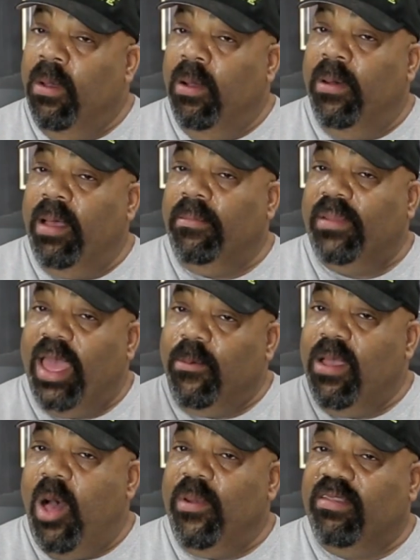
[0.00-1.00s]
Well, like
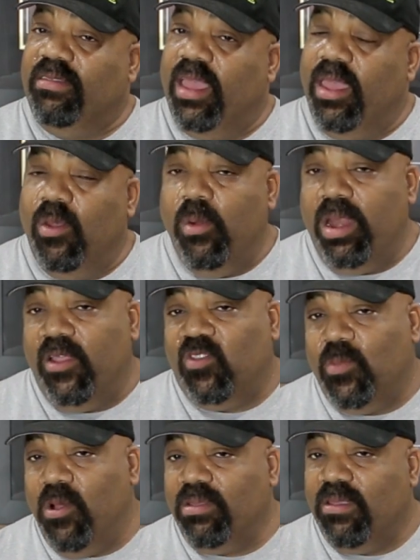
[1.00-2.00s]
we always say, where there's
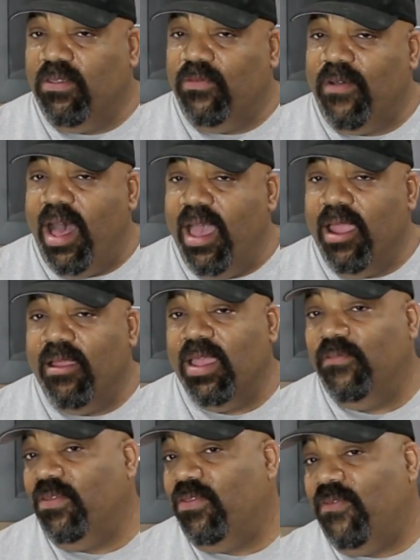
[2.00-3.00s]
smoke, there's fire. And
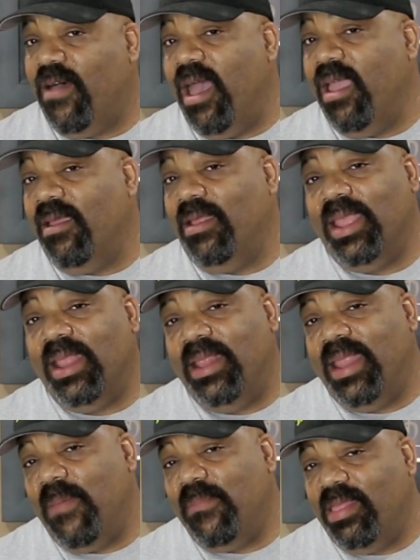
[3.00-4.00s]
if it's fire, then
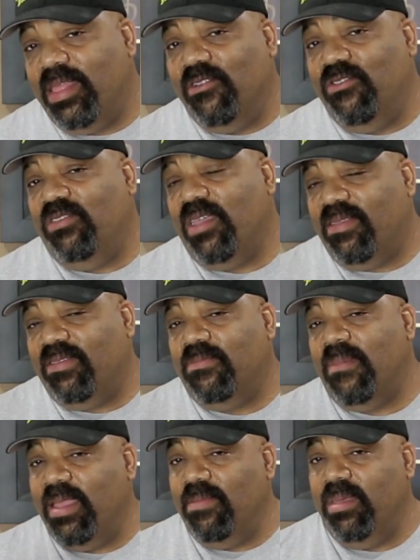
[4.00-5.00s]
damn it, there just
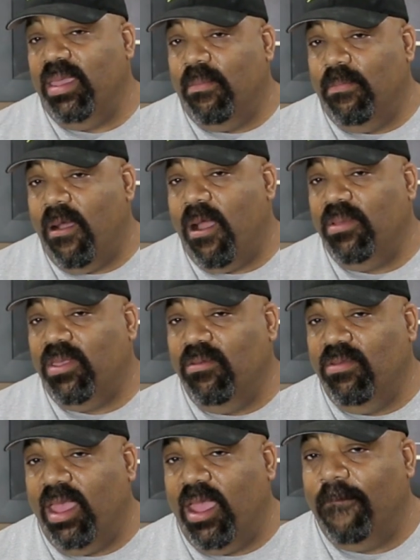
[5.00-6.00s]
might be a barbecue
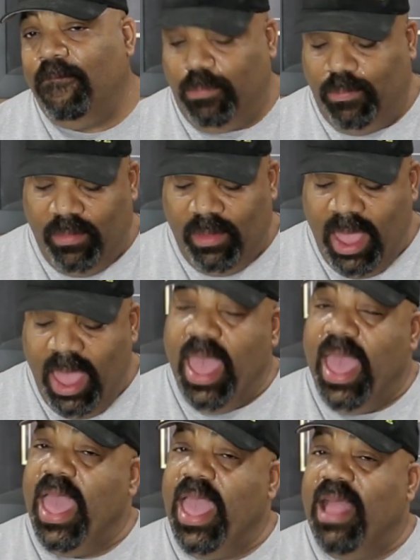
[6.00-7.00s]
there.
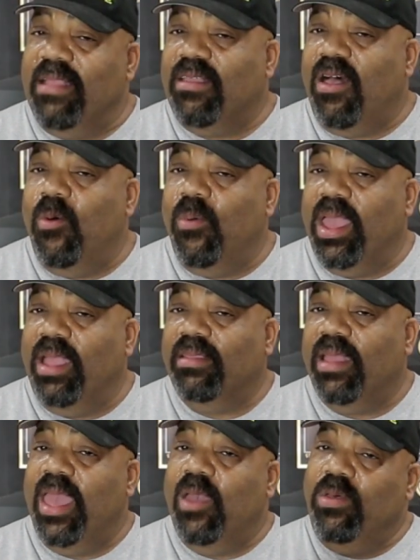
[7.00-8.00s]
Hey, as always,
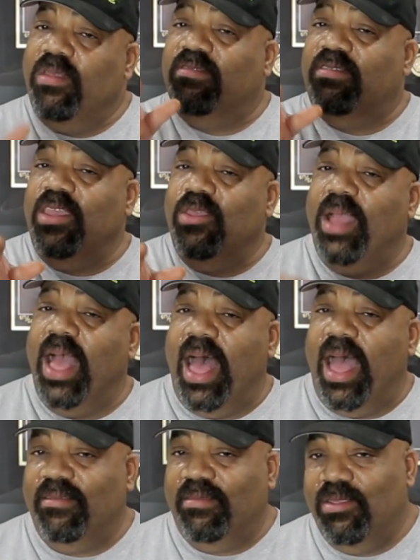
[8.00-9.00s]
hey, we'll see you
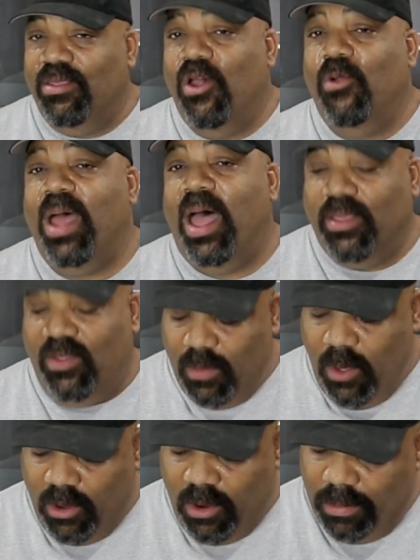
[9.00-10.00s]
guys around the
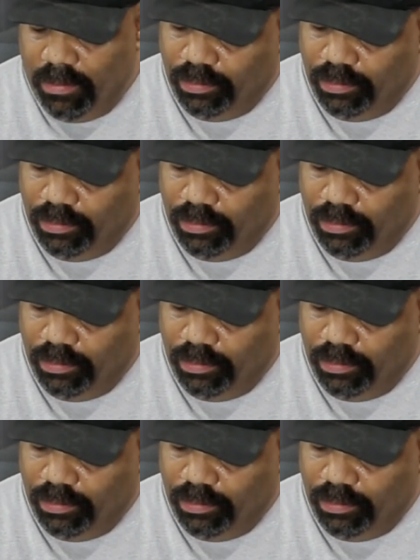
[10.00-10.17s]
smoker.